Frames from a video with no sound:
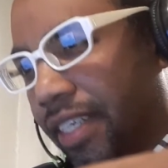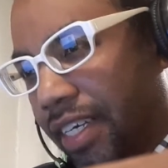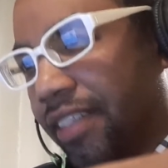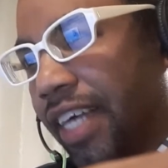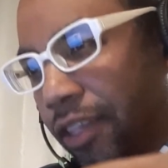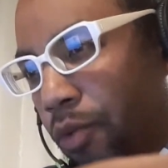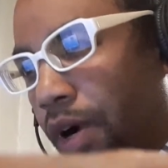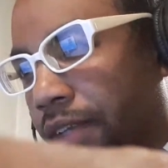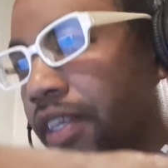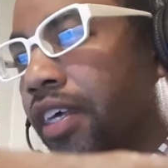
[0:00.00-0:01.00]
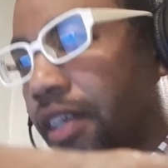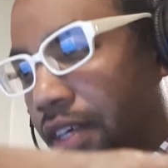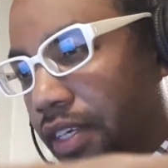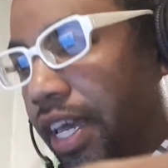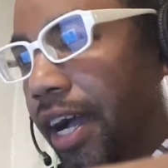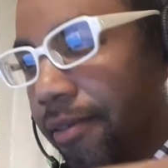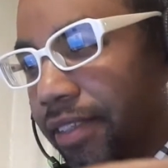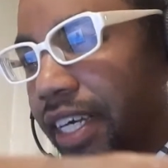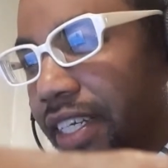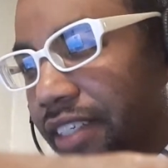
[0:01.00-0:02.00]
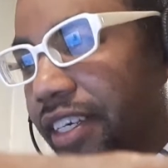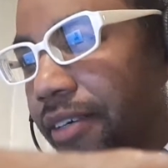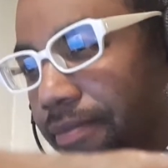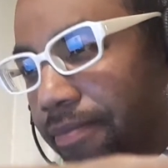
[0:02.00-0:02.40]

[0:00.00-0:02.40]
Is that the one? Yeah, that is it.